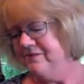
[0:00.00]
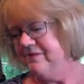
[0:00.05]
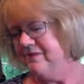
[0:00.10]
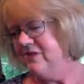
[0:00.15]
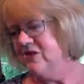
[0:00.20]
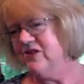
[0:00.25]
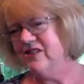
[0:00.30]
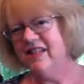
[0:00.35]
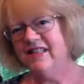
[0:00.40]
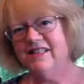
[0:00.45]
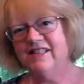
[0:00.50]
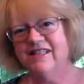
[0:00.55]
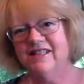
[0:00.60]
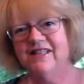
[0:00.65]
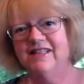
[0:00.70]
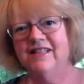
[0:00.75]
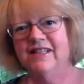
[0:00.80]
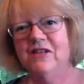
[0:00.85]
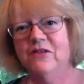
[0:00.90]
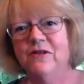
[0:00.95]
Just had to
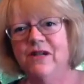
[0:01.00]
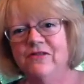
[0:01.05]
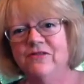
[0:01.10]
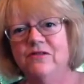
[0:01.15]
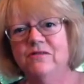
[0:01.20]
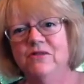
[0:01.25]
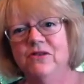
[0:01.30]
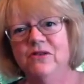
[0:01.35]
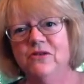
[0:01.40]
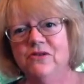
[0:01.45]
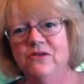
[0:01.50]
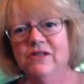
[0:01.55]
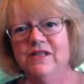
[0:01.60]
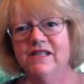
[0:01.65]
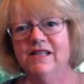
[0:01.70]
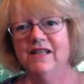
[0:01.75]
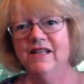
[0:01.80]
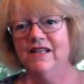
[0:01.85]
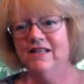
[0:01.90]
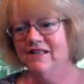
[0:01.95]
get away from
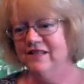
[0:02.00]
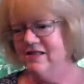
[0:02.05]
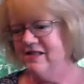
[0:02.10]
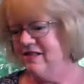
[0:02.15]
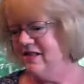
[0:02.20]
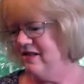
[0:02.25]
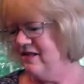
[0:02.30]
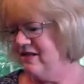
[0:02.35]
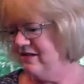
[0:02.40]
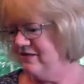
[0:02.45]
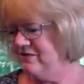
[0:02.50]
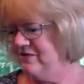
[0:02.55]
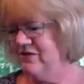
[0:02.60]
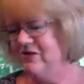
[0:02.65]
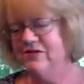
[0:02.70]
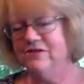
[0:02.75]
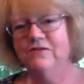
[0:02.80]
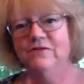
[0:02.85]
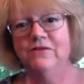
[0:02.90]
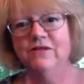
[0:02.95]
those, and
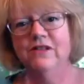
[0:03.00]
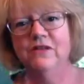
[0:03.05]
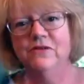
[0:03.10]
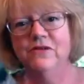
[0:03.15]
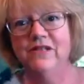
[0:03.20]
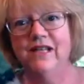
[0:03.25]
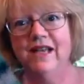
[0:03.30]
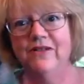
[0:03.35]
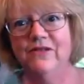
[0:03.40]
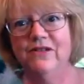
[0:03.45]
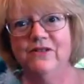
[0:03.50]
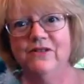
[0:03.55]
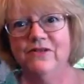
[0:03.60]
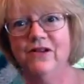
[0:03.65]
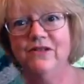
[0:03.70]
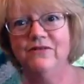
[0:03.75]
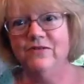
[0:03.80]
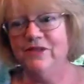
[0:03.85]
just really was having fun